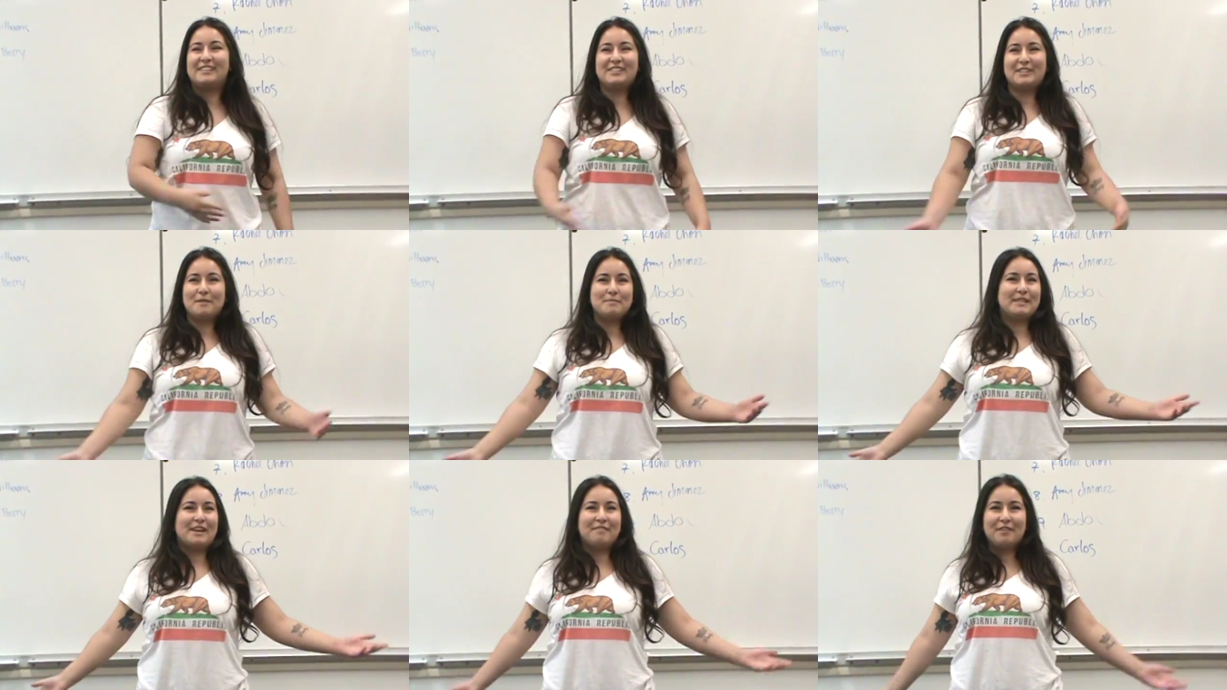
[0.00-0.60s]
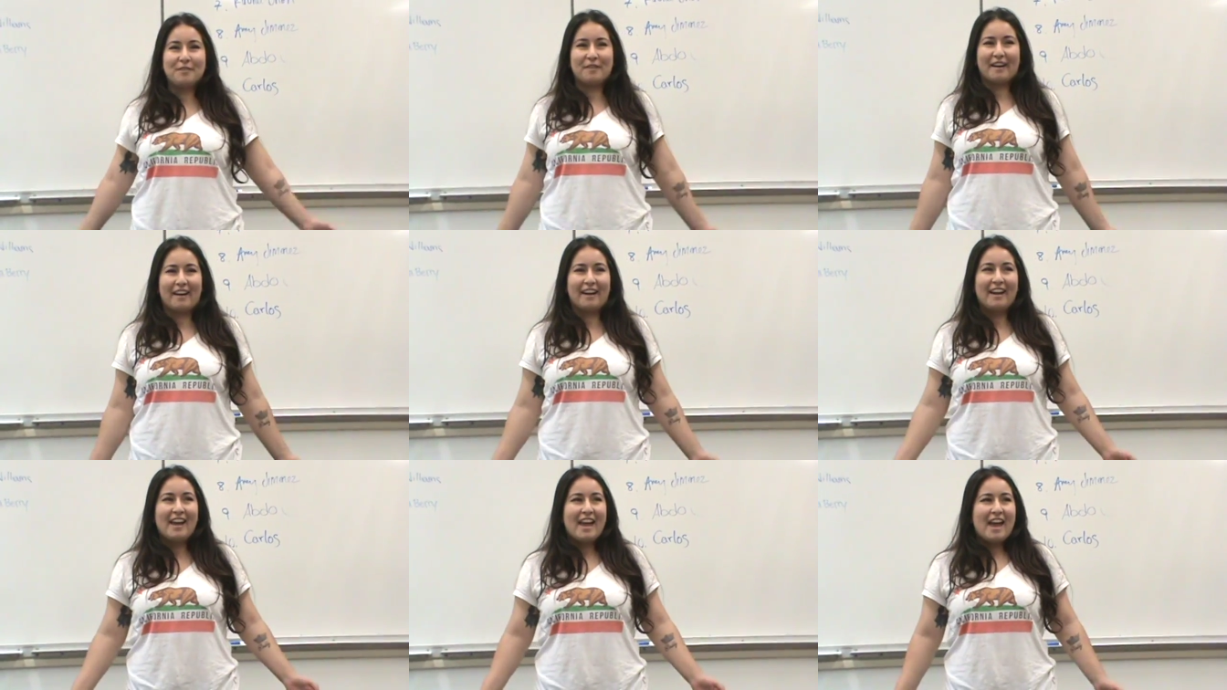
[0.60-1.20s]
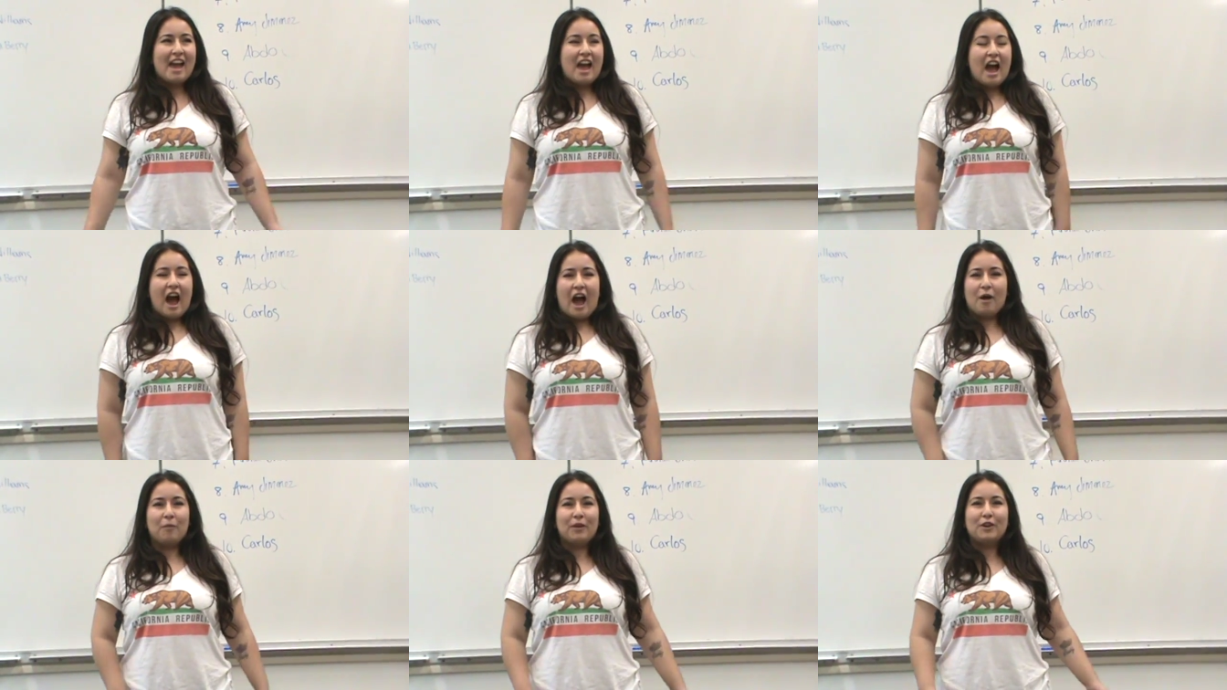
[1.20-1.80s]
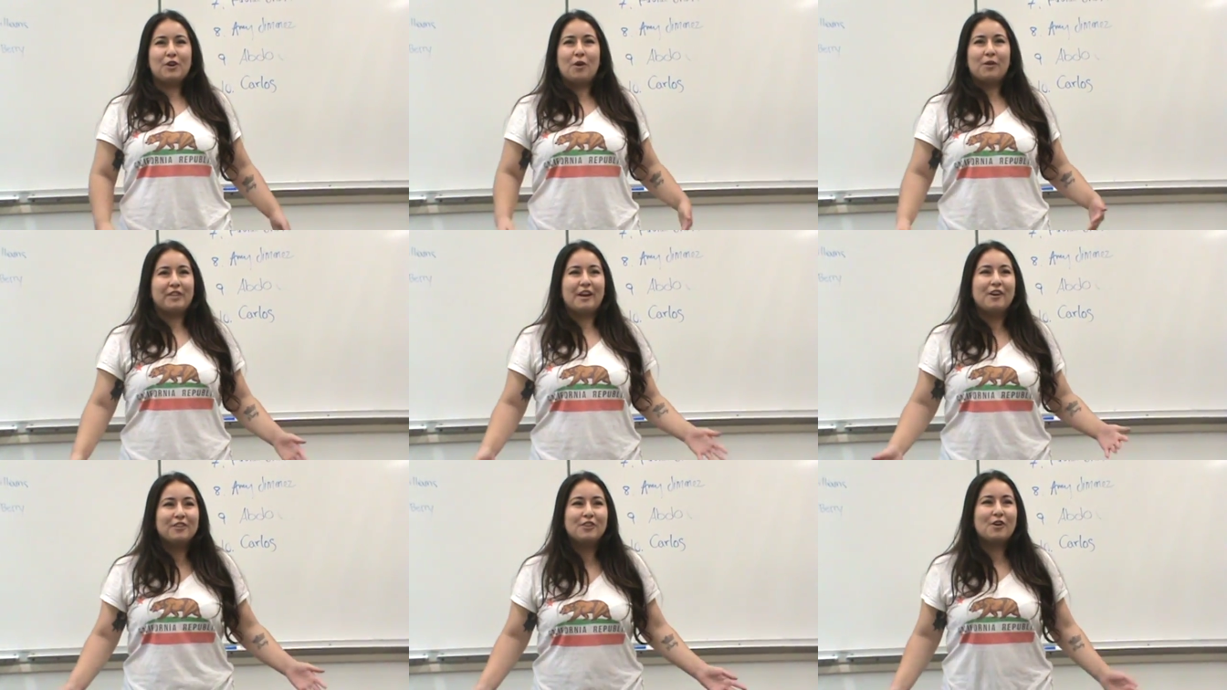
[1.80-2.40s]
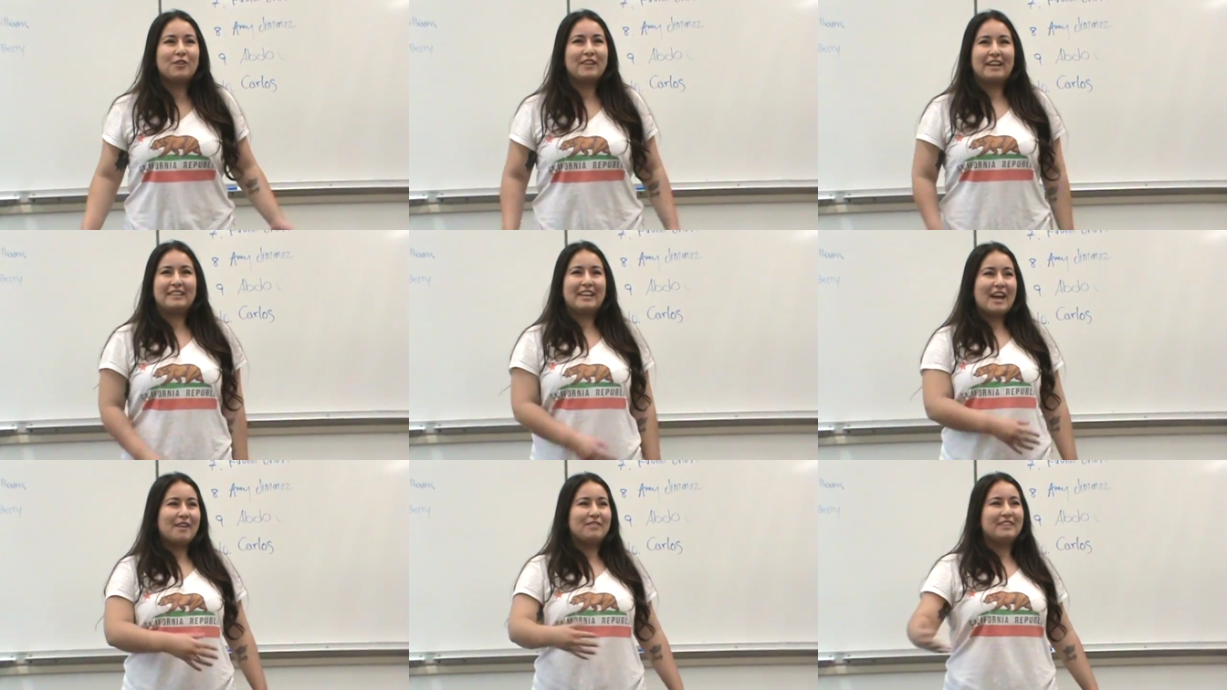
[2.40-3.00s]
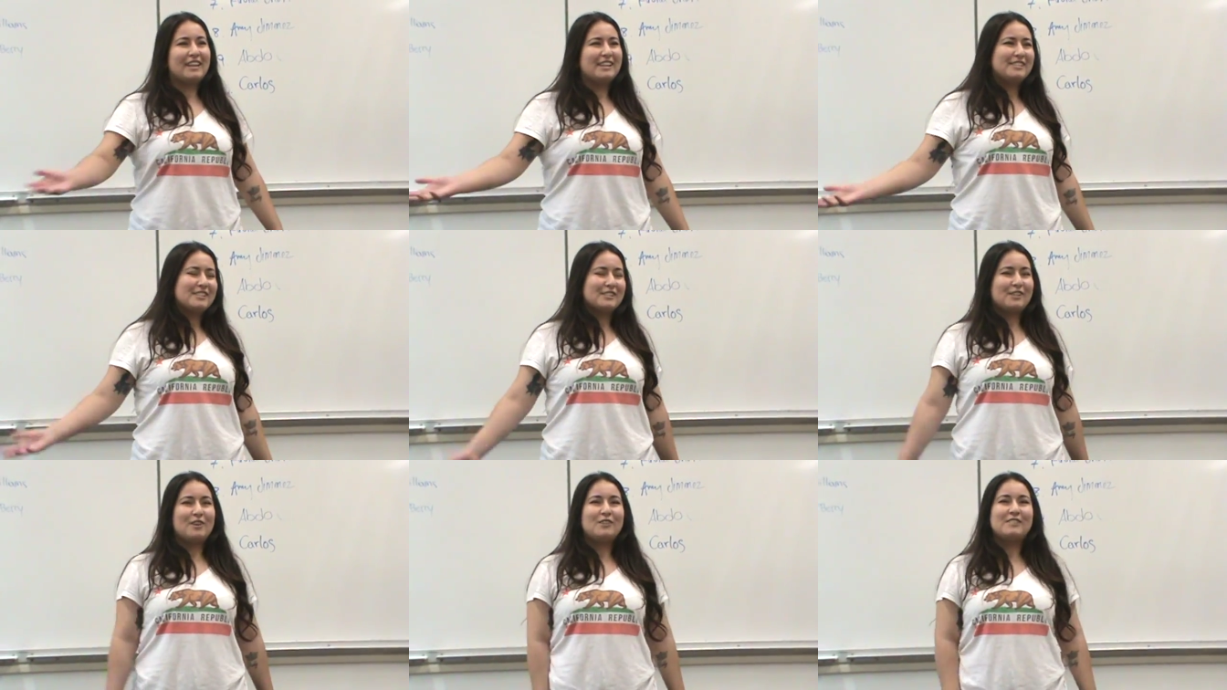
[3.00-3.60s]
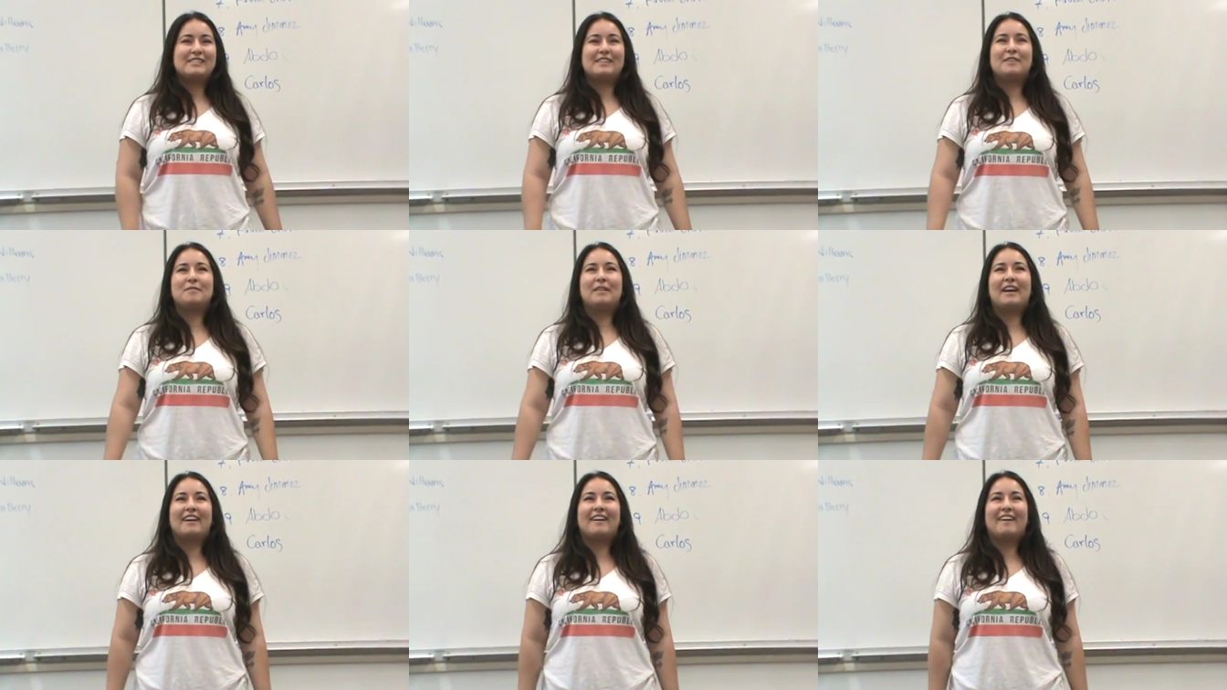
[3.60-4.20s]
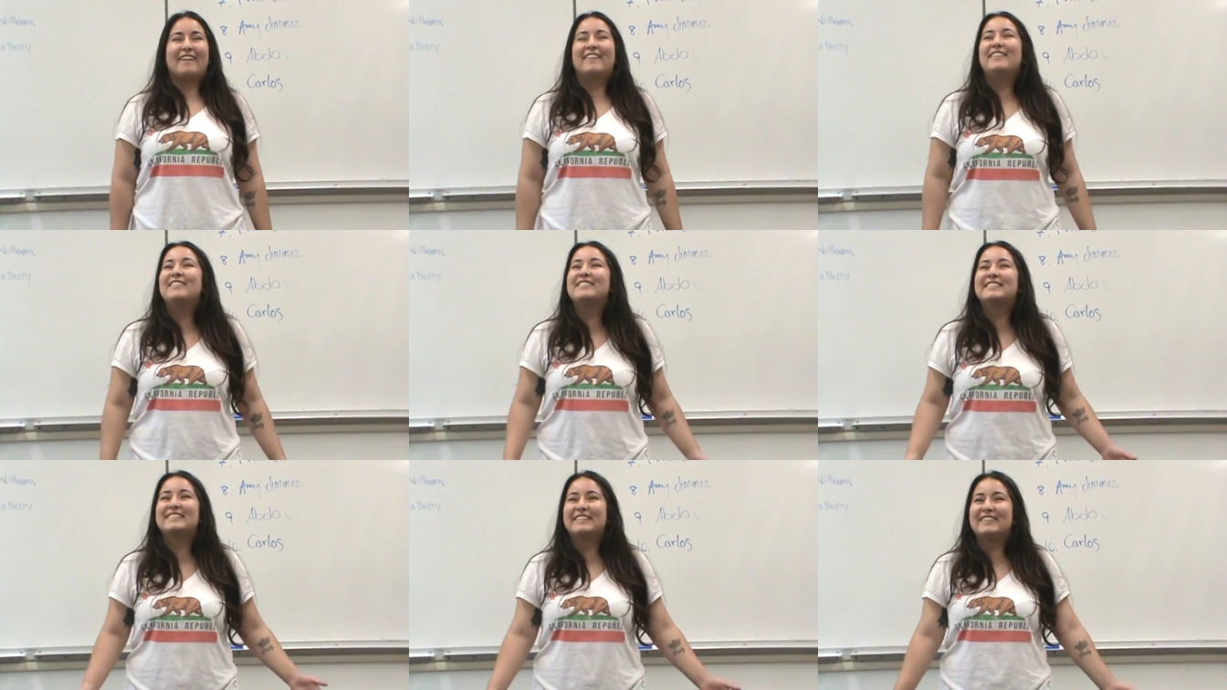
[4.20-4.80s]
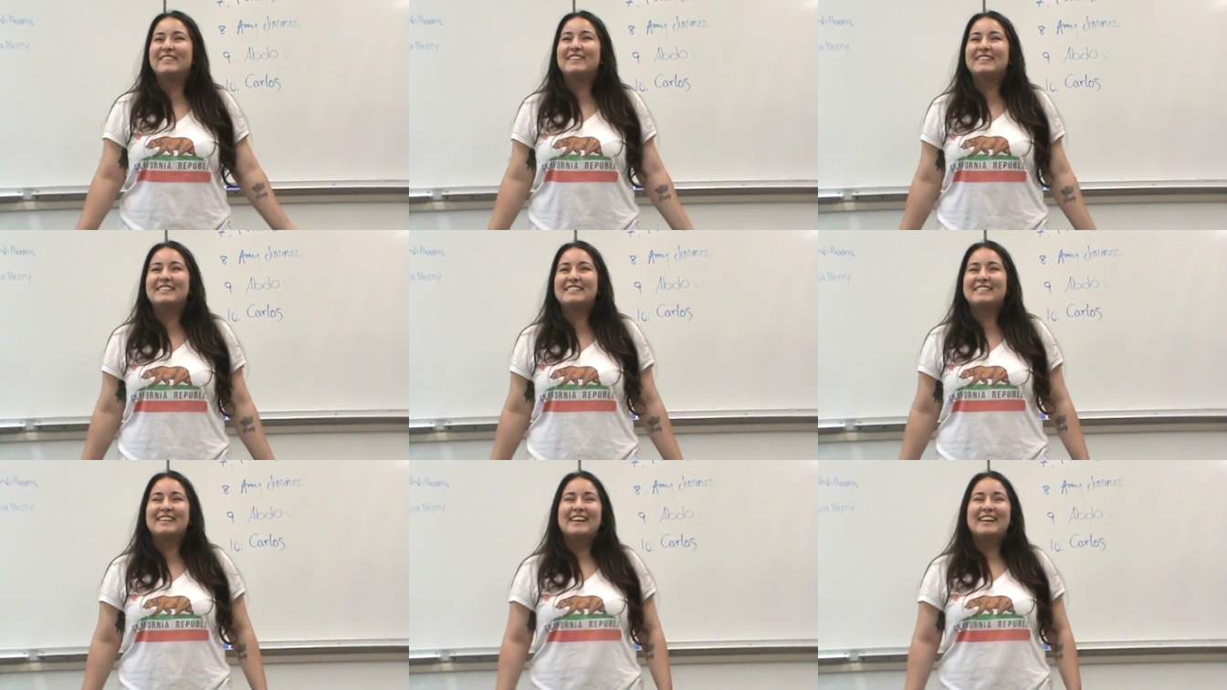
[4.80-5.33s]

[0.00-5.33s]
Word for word: H and M's everywhere. I want to go there though. Like they have the nicest clothes, and I'm like, are you serious?